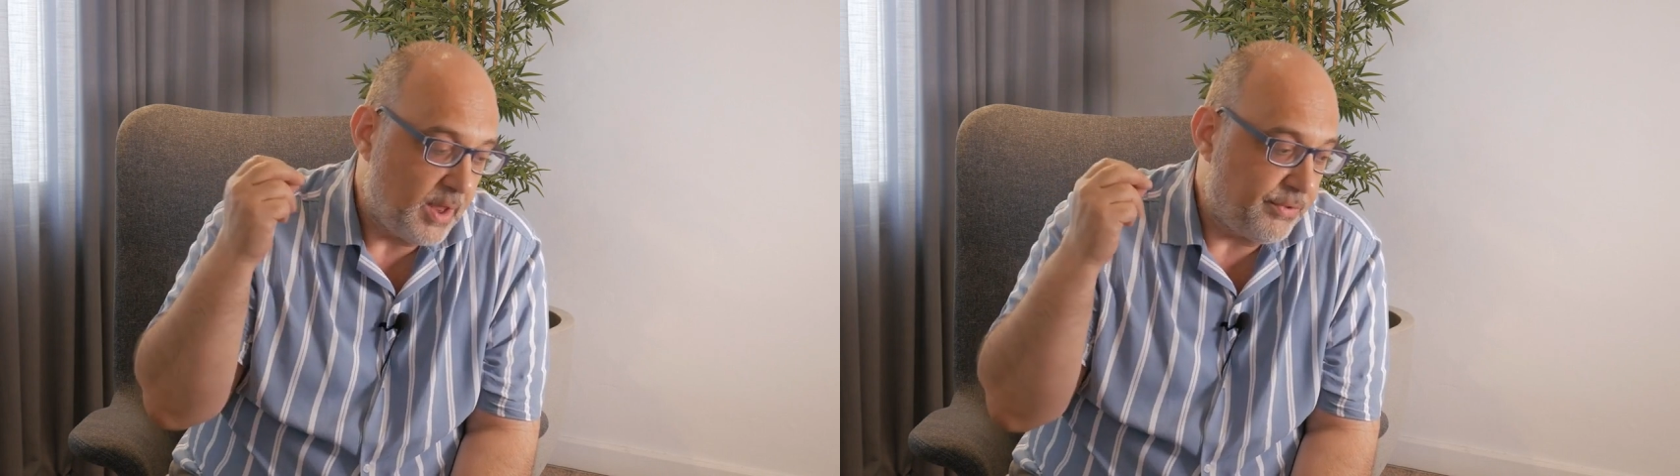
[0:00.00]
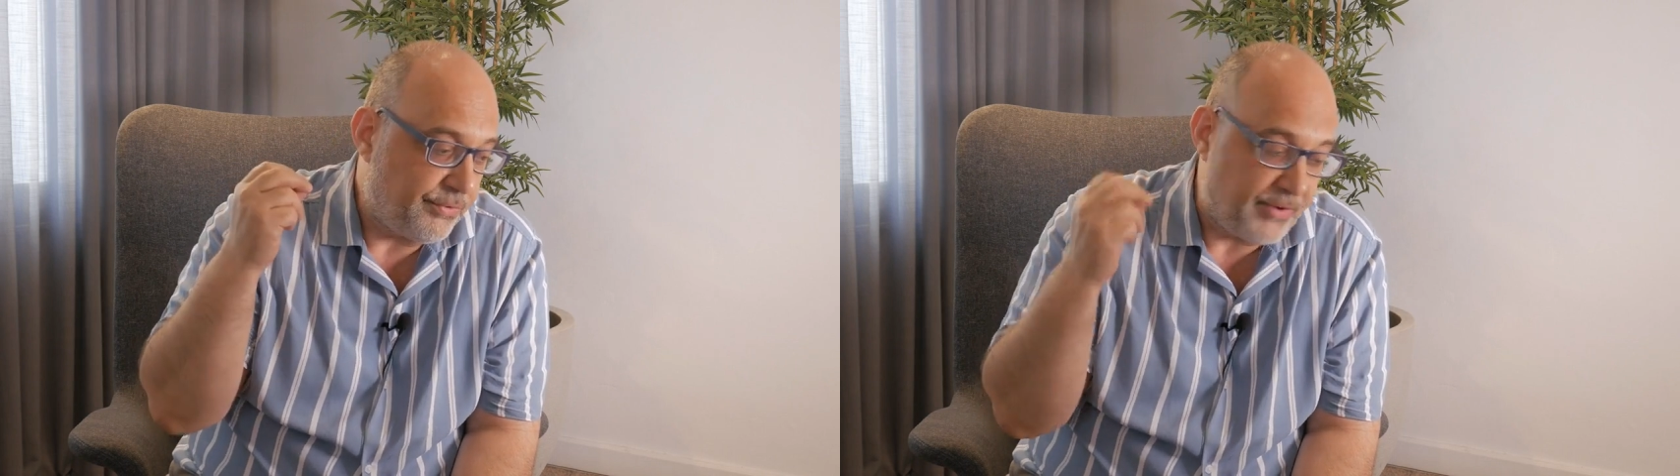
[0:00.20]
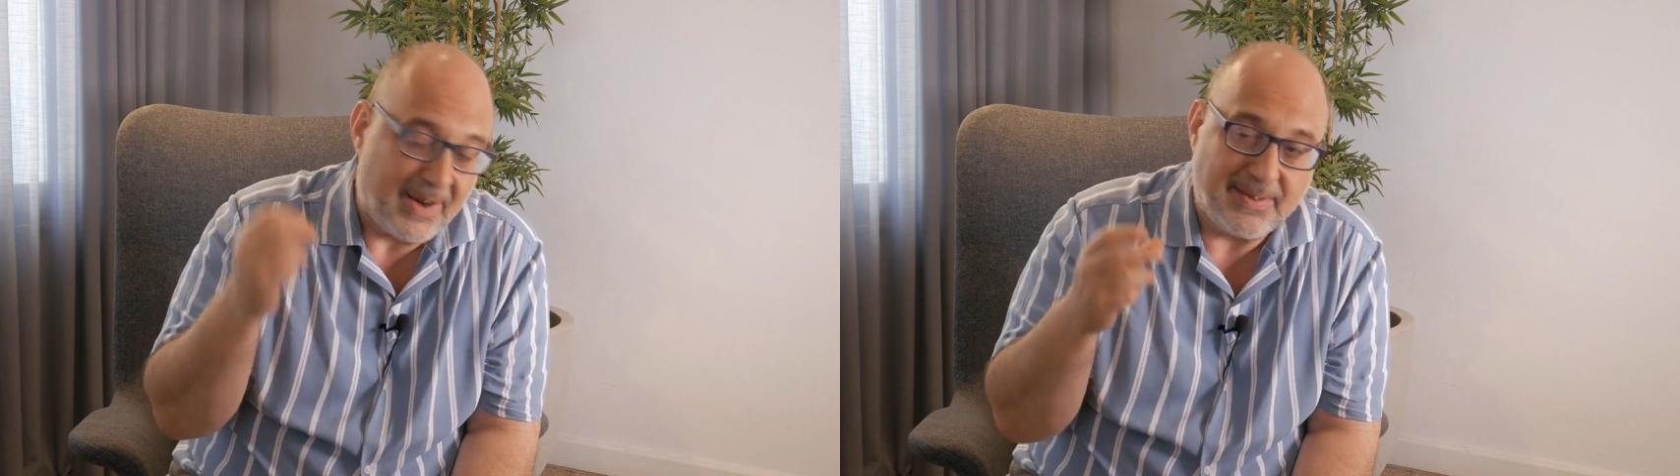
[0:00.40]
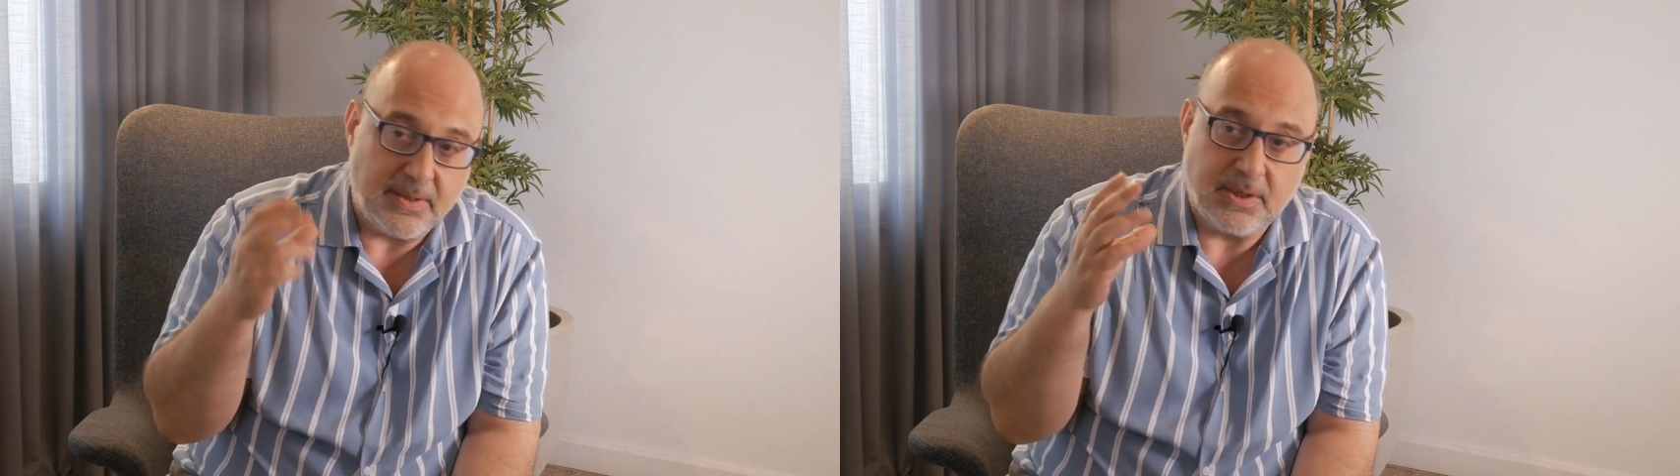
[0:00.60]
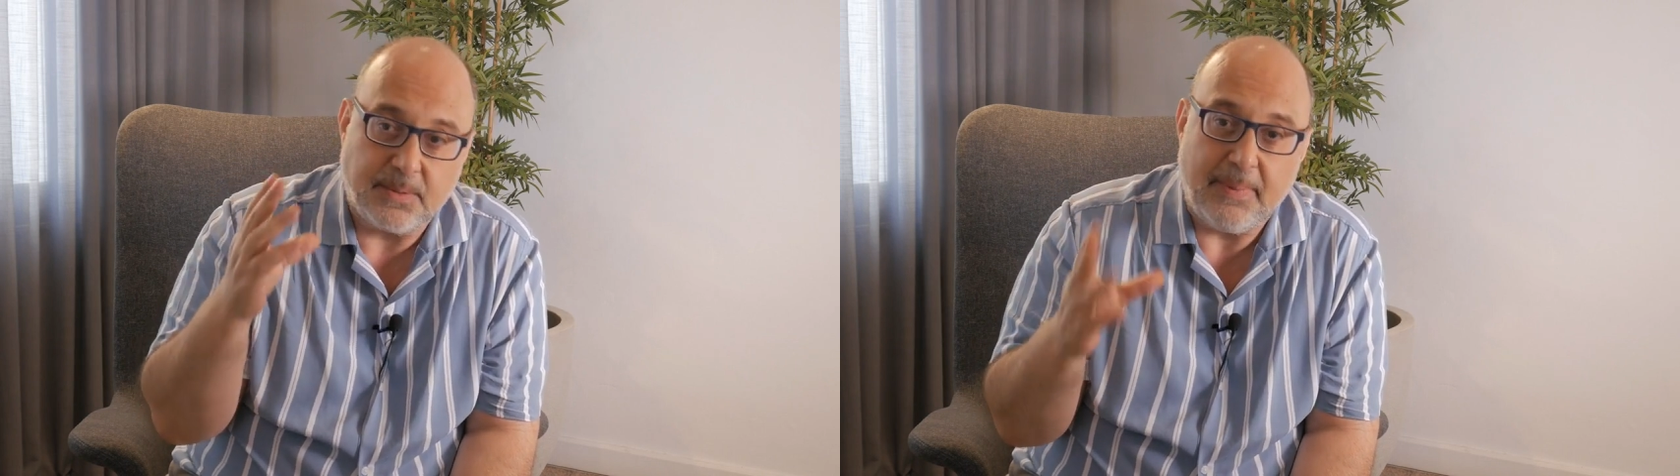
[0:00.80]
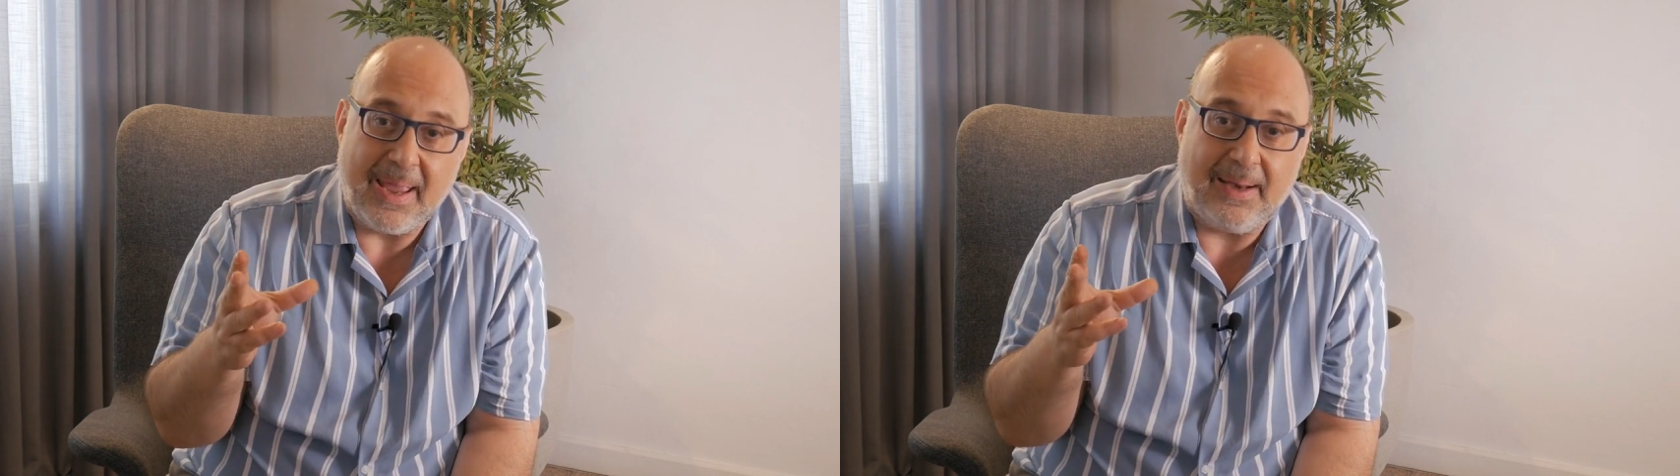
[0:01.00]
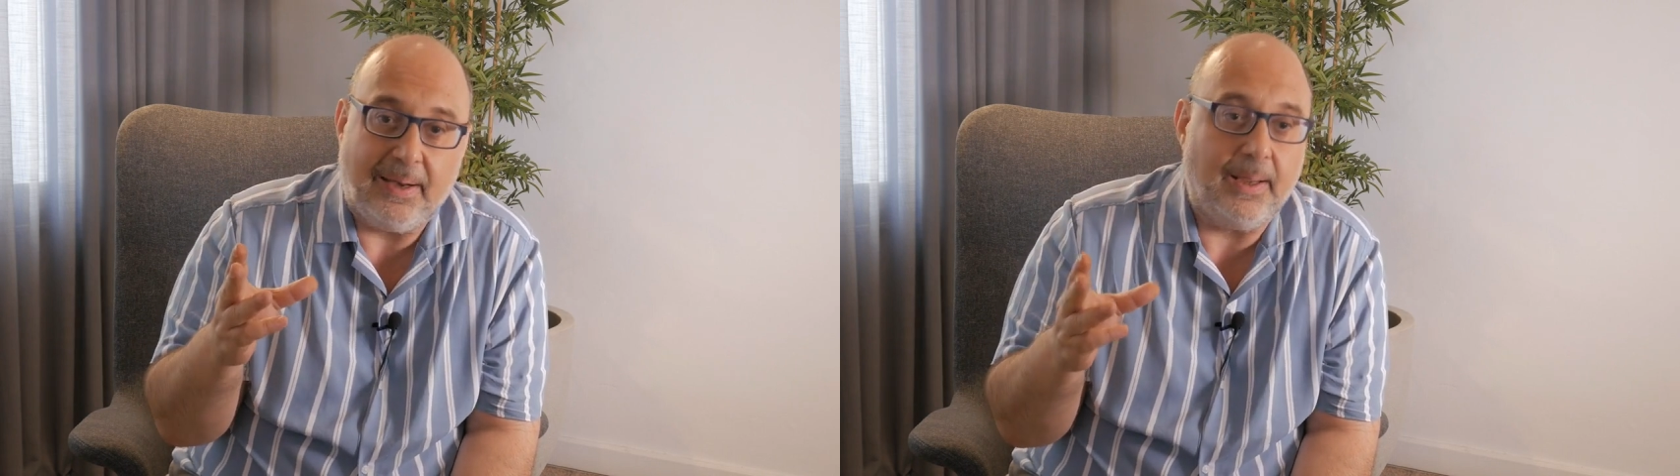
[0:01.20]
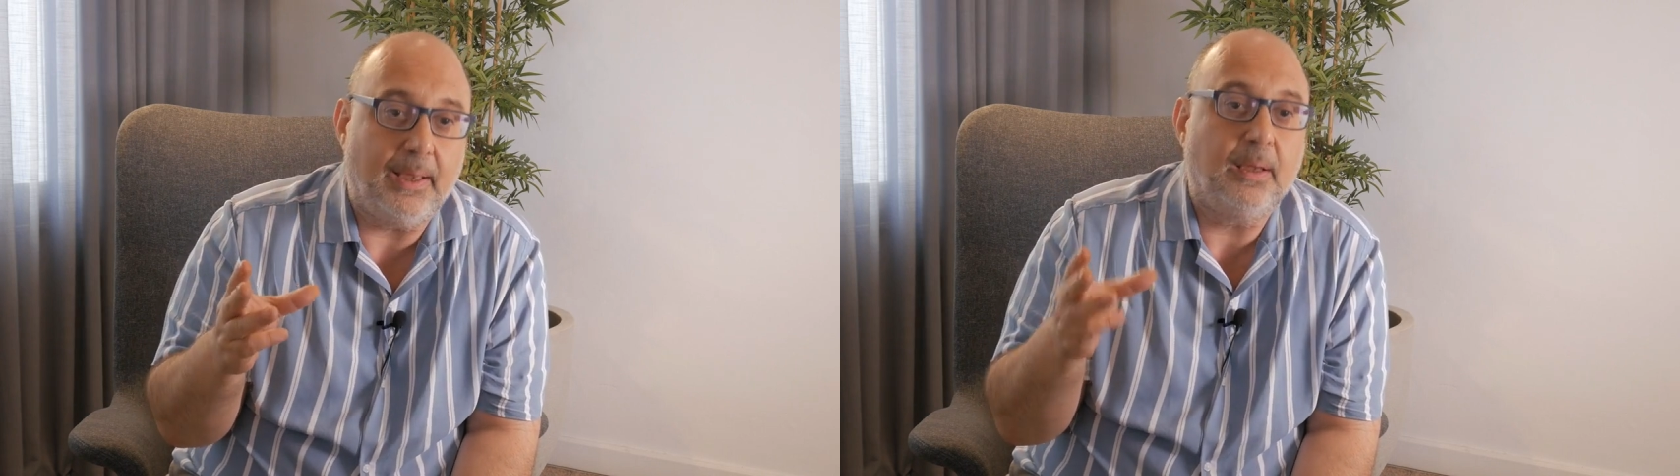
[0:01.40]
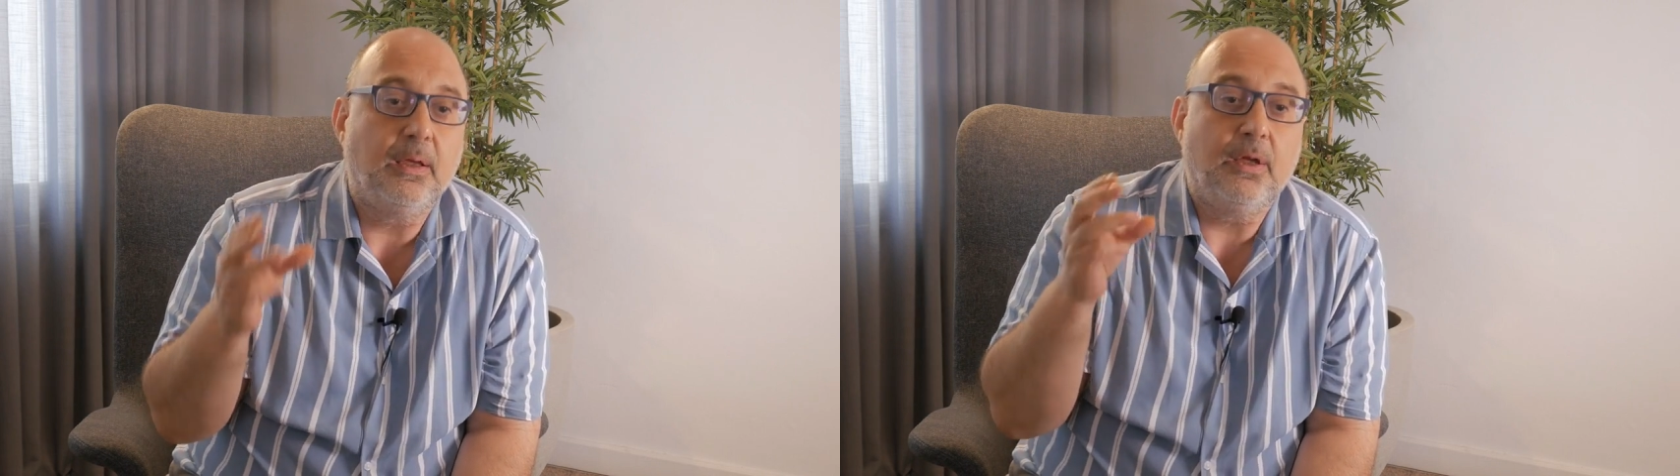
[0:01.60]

threatens mainly